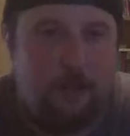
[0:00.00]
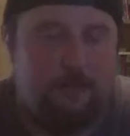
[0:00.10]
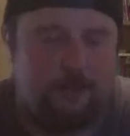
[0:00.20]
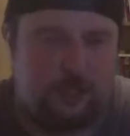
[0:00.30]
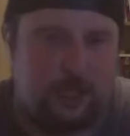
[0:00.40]

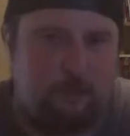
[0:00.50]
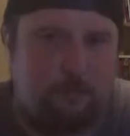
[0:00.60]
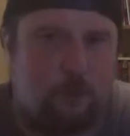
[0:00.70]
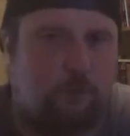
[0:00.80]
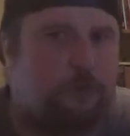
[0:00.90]
The second one
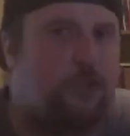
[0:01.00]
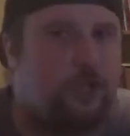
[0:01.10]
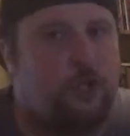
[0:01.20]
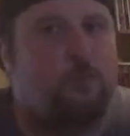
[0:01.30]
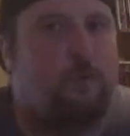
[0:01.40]
was called The
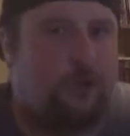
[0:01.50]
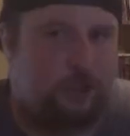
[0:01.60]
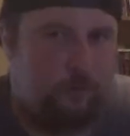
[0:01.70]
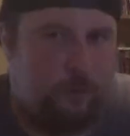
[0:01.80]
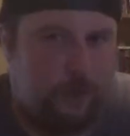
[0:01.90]
New
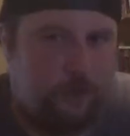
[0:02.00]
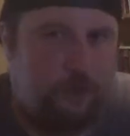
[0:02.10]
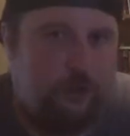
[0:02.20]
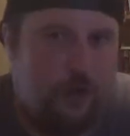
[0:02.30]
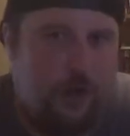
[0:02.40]
Worst
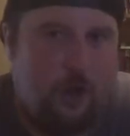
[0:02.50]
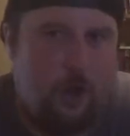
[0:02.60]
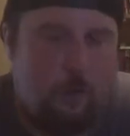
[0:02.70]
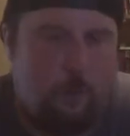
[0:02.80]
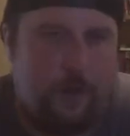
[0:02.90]
Witch,
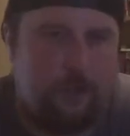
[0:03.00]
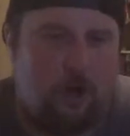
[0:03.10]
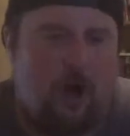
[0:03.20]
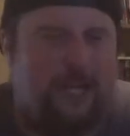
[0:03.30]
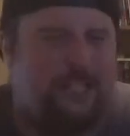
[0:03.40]

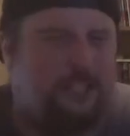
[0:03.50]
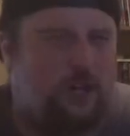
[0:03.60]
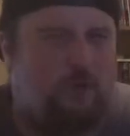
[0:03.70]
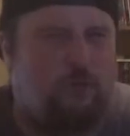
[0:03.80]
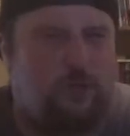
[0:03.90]
which I
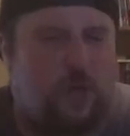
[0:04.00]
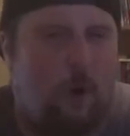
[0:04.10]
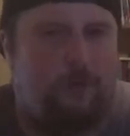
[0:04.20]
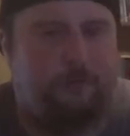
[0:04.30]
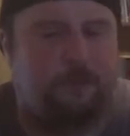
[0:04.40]
don't
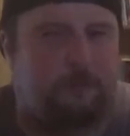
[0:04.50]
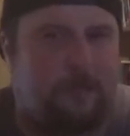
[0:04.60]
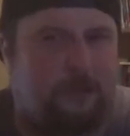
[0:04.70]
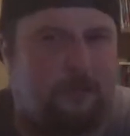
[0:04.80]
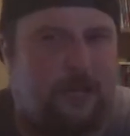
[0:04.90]
know if it was
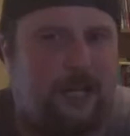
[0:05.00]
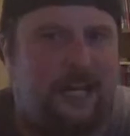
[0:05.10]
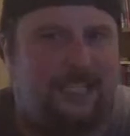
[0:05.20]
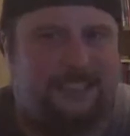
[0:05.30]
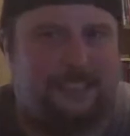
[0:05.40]
based on
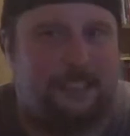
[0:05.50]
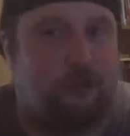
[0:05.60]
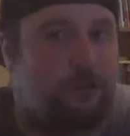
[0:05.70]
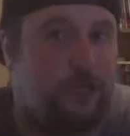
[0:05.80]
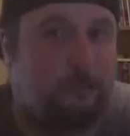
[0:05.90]
any
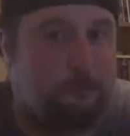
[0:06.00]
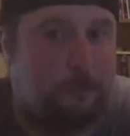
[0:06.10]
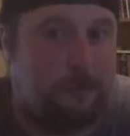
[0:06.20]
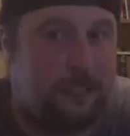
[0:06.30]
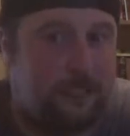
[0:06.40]
existing written
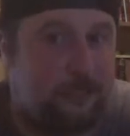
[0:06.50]
properties.